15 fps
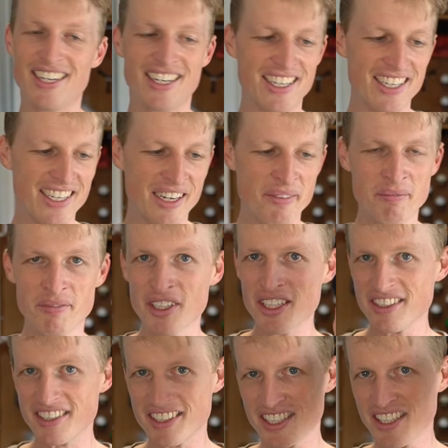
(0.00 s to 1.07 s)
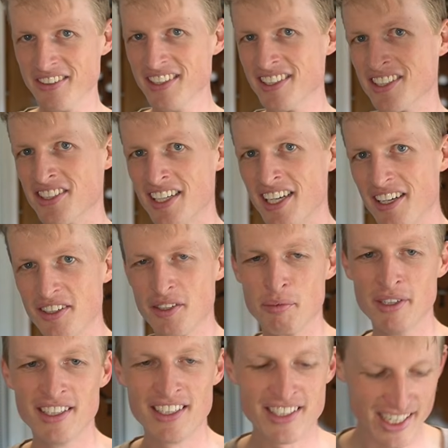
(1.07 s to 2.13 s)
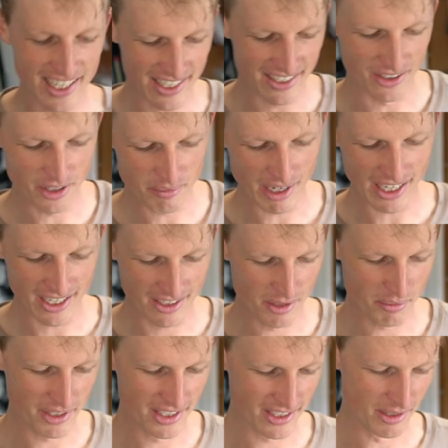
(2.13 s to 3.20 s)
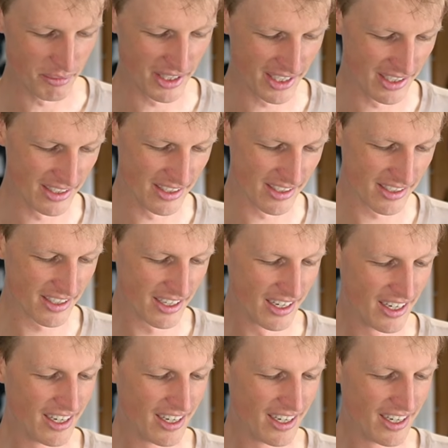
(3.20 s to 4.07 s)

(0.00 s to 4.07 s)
I am not going to try to print these again on my current printer because